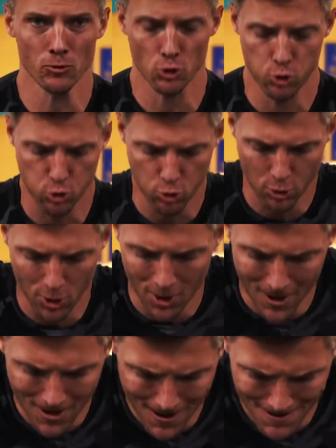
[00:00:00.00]
But this is a great
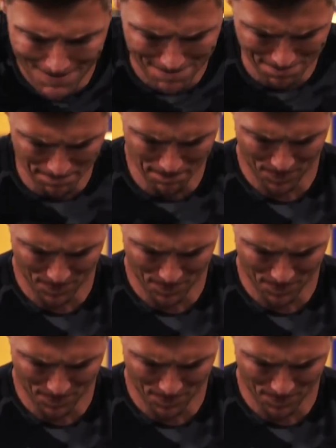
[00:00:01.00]
finishing movement.